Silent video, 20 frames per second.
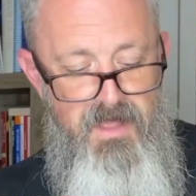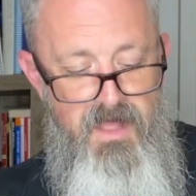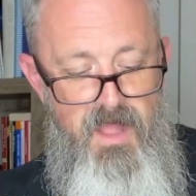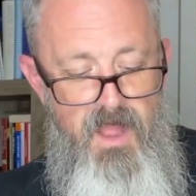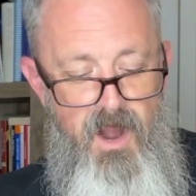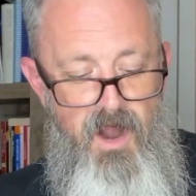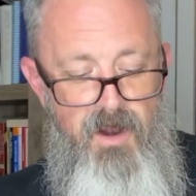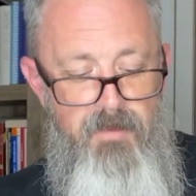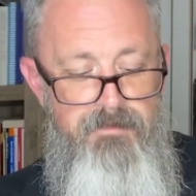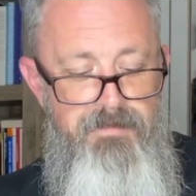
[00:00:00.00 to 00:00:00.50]

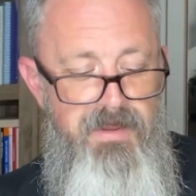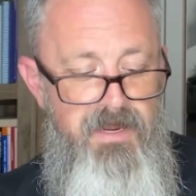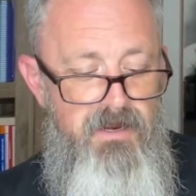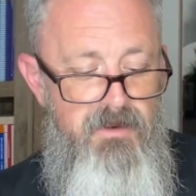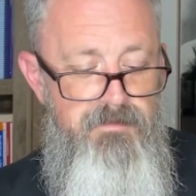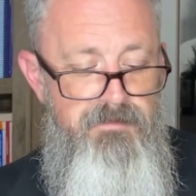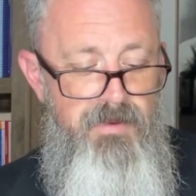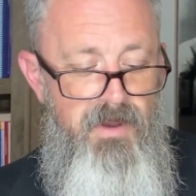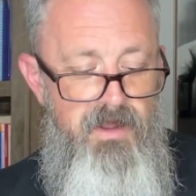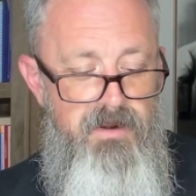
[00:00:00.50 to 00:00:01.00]
Our
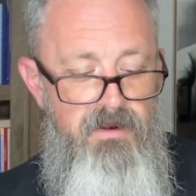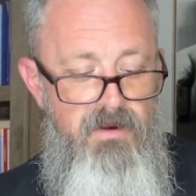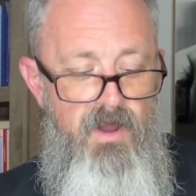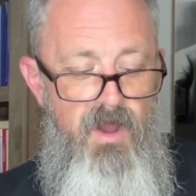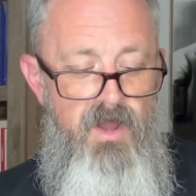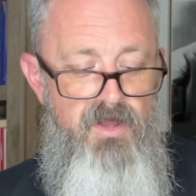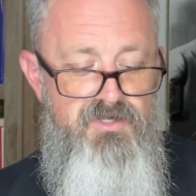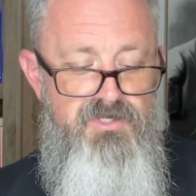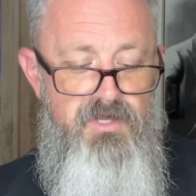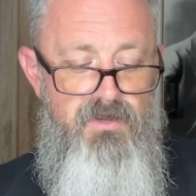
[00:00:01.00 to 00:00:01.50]
beard butter
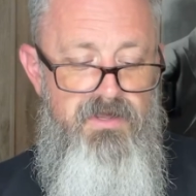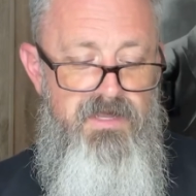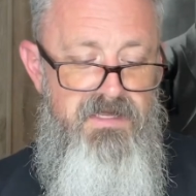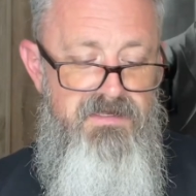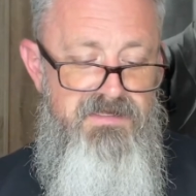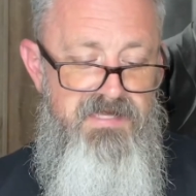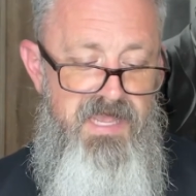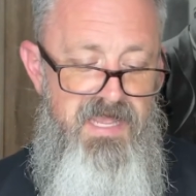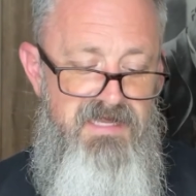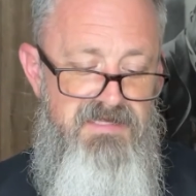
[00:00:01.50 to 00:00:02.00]
also
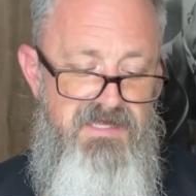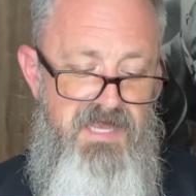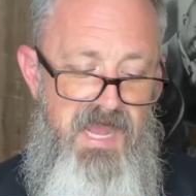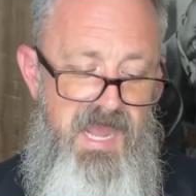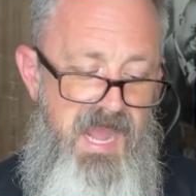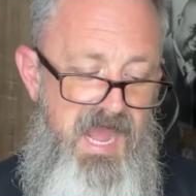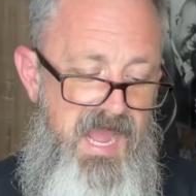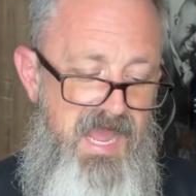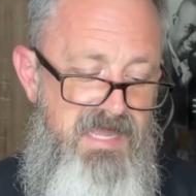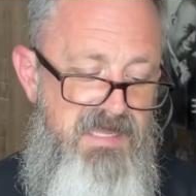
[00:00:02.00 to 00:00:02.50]
contains a
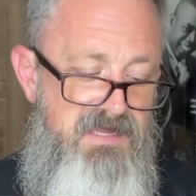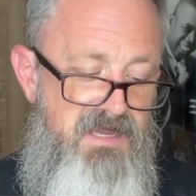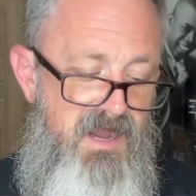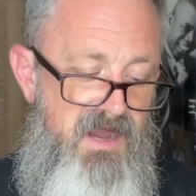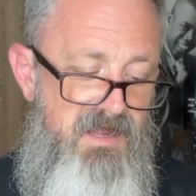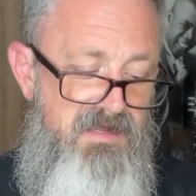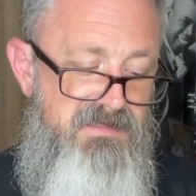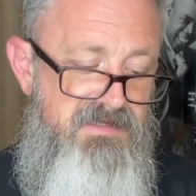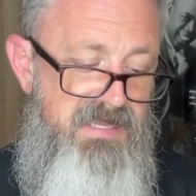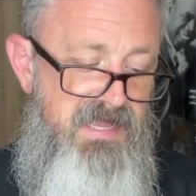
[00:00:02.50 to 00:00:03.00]
high
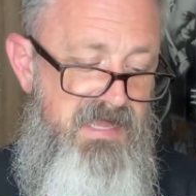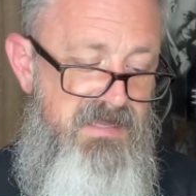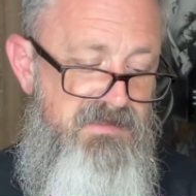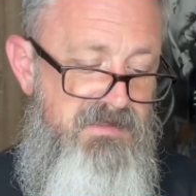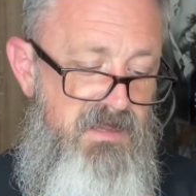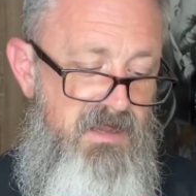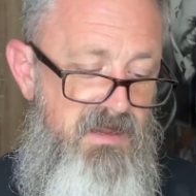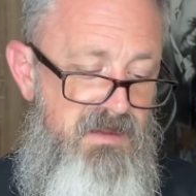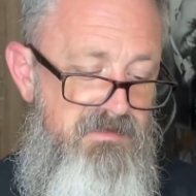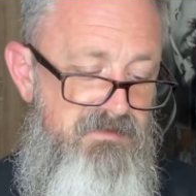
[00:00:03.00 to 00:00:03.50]
content
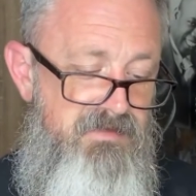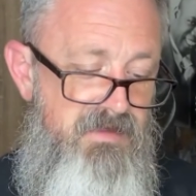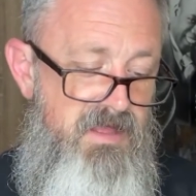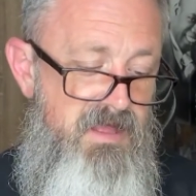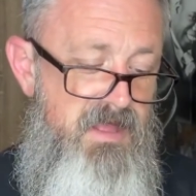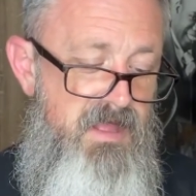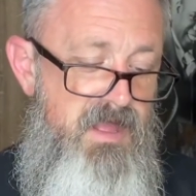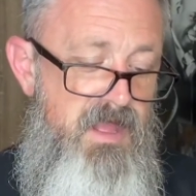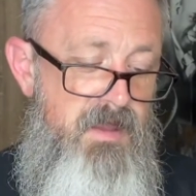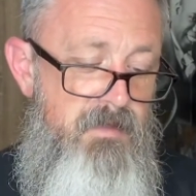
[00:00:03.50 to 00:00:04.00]
of
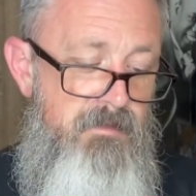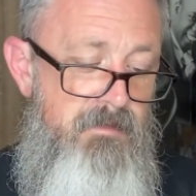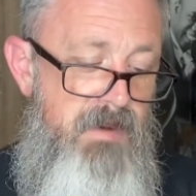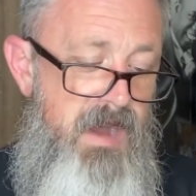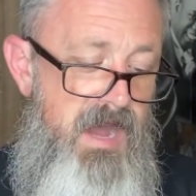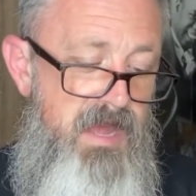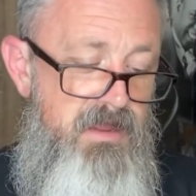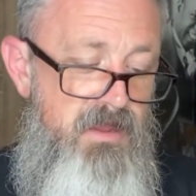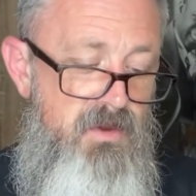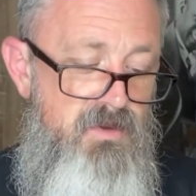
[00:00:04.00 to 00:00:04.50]

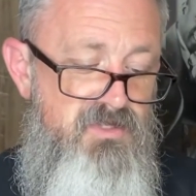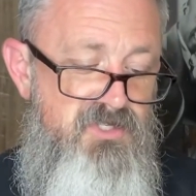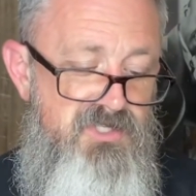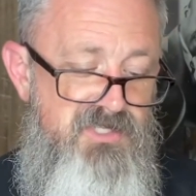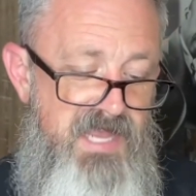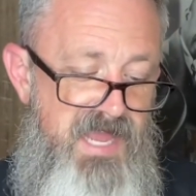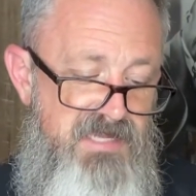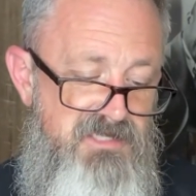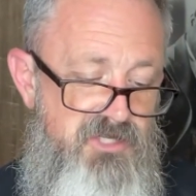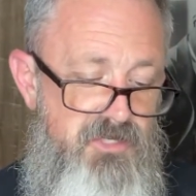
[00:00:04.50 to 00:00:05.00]

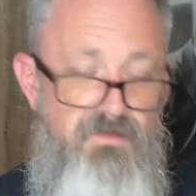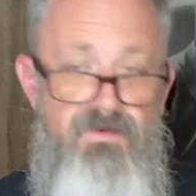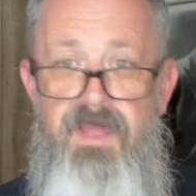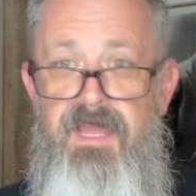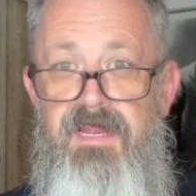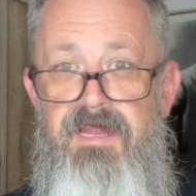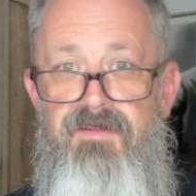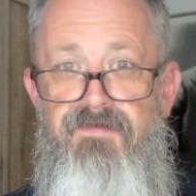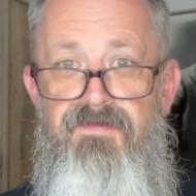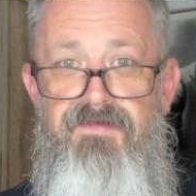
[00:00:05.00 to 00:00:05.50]

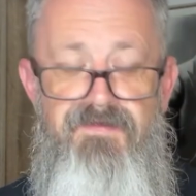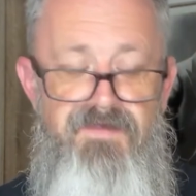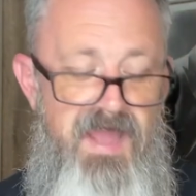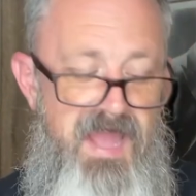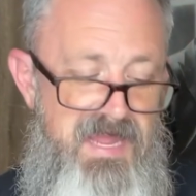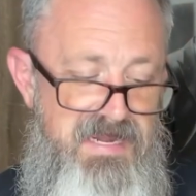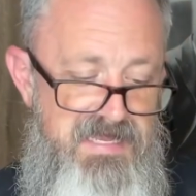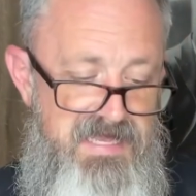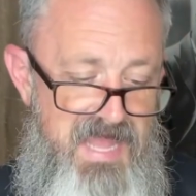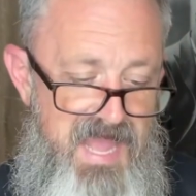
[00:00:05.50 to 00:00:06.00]
monosaturated
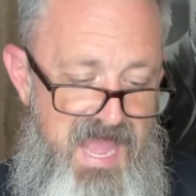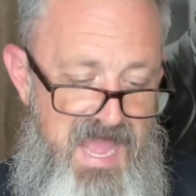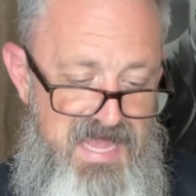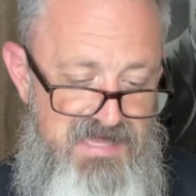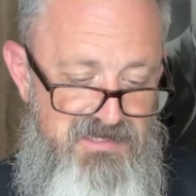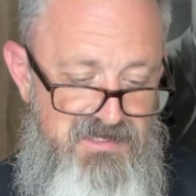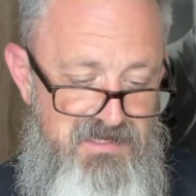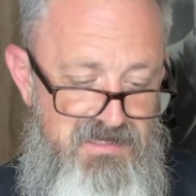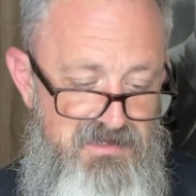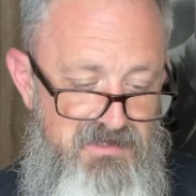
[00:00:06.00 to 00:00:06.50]
fatty
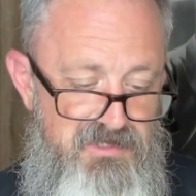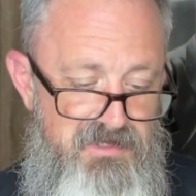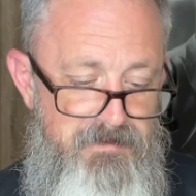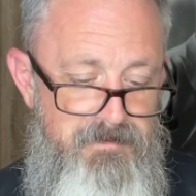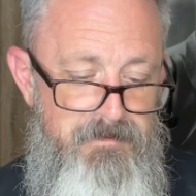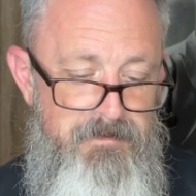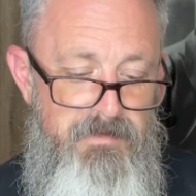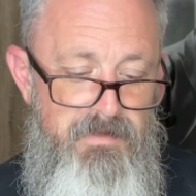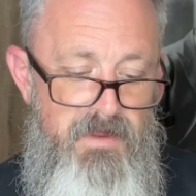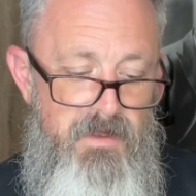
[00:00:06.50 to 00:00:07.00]
acids,
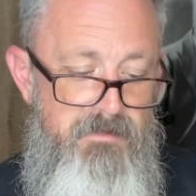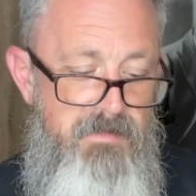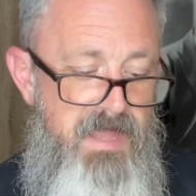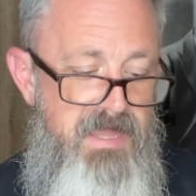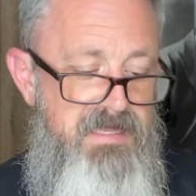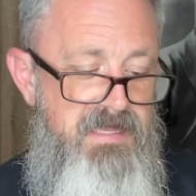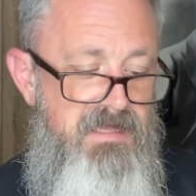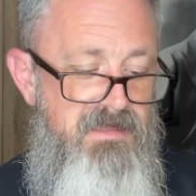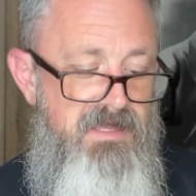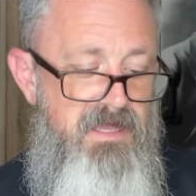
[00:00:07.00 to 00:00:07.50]

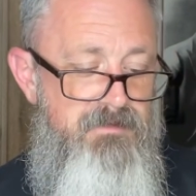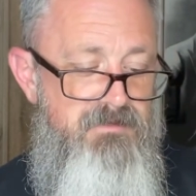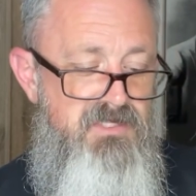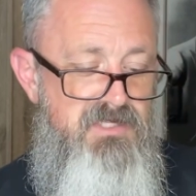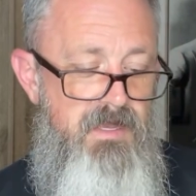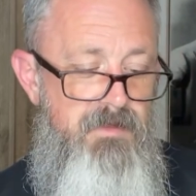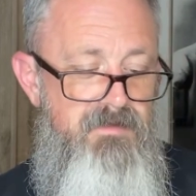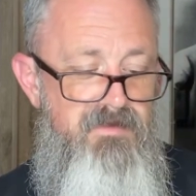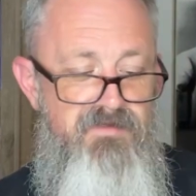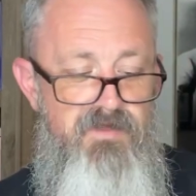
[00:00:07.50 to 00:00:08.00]
making them
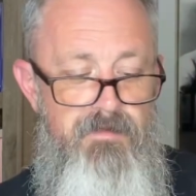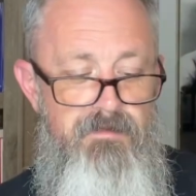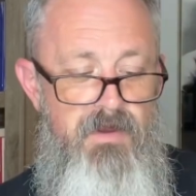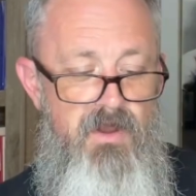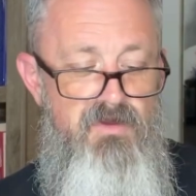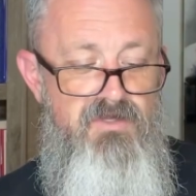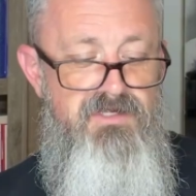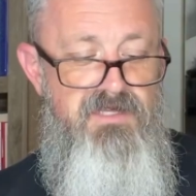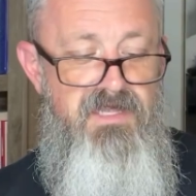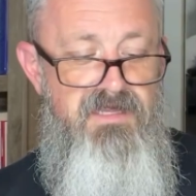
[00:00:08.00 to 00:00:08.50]
some of the
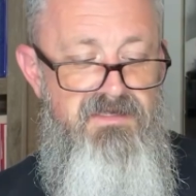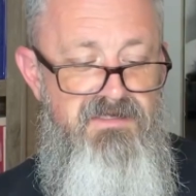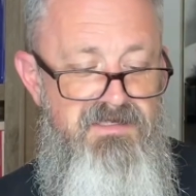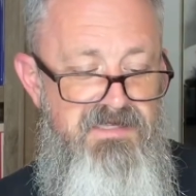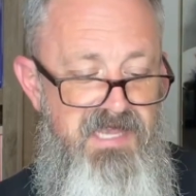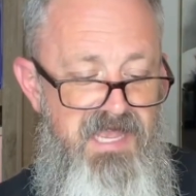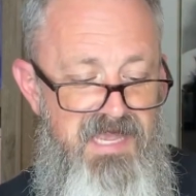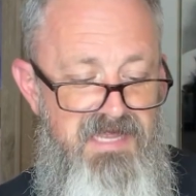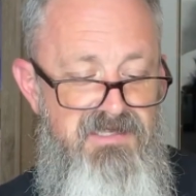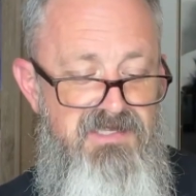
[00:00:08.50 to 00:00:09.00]
most
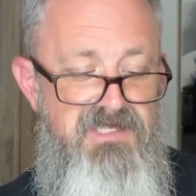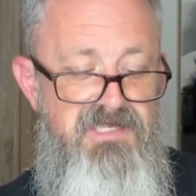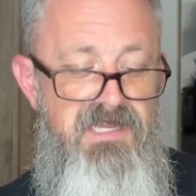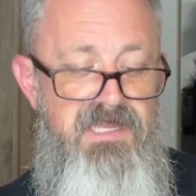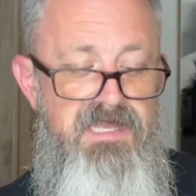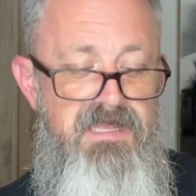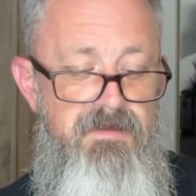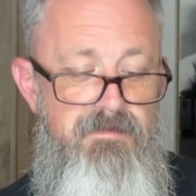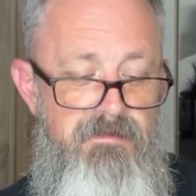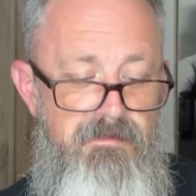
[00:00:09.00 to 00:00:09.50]

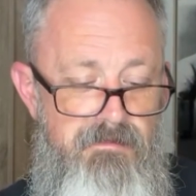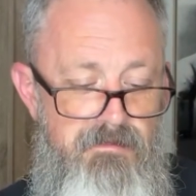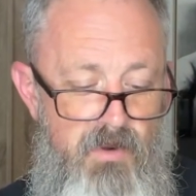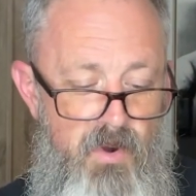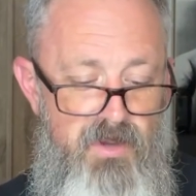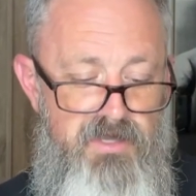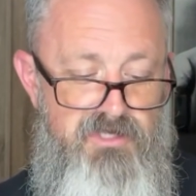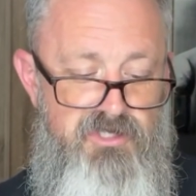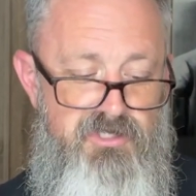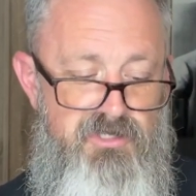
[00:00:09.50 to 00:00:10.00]
intensely
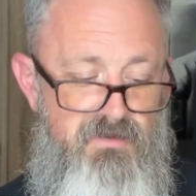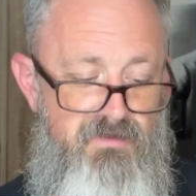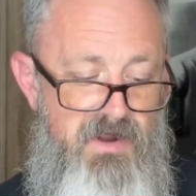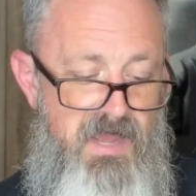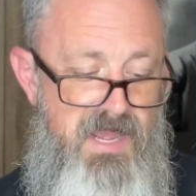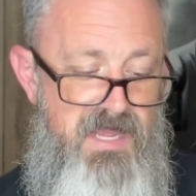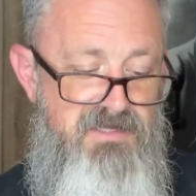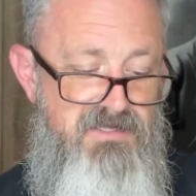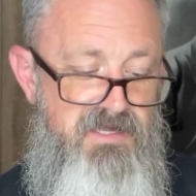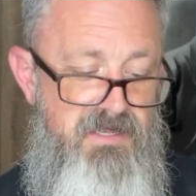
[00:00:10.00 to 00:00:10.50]

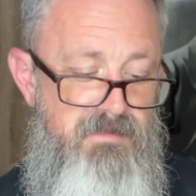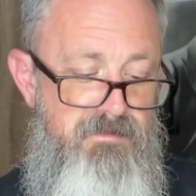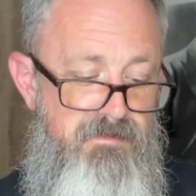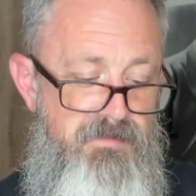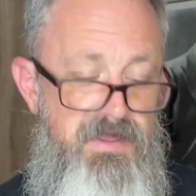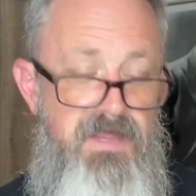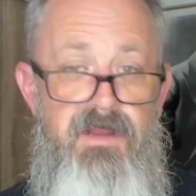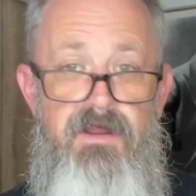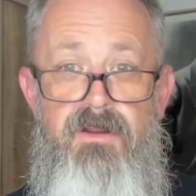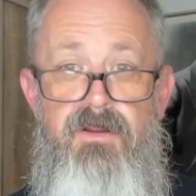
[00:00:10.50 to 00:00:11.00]
moisturizing
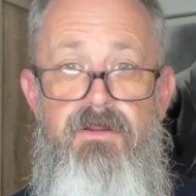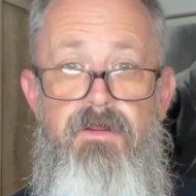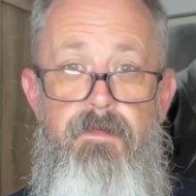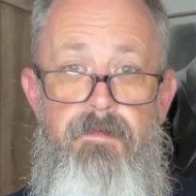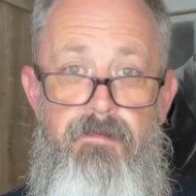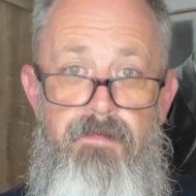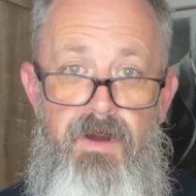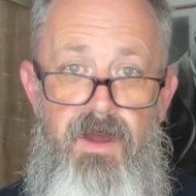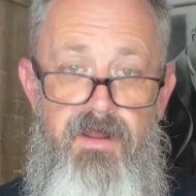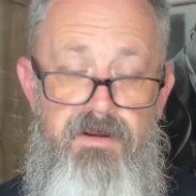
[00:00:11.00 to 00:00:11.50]
beard
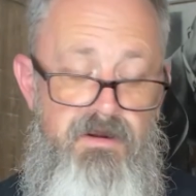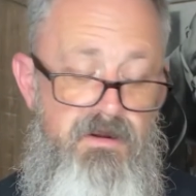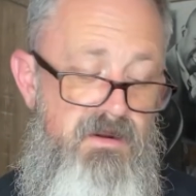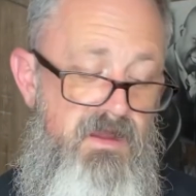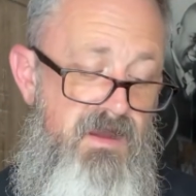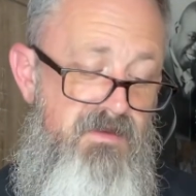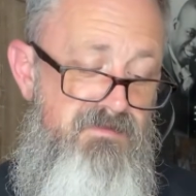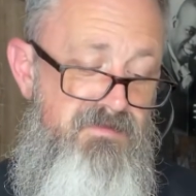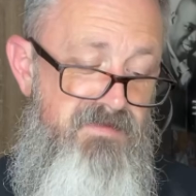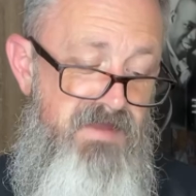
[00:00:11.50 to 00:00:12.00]
butter
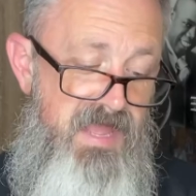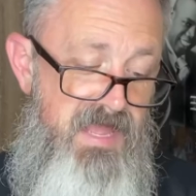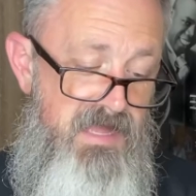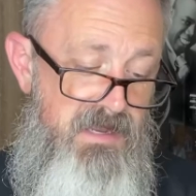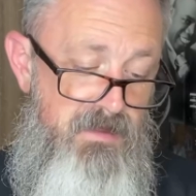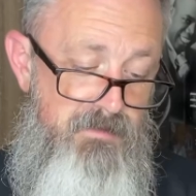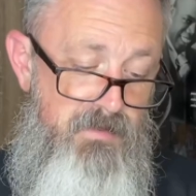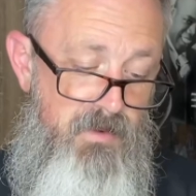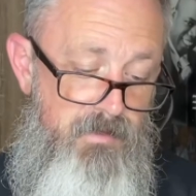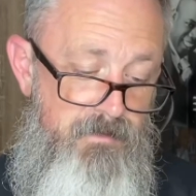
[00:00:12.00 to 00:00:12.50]

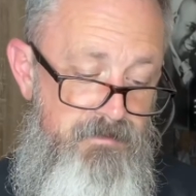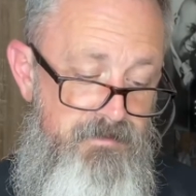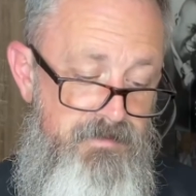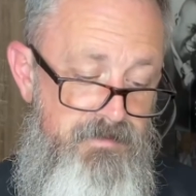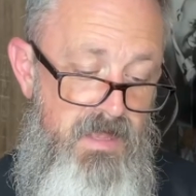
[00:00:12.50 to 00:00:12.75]
available.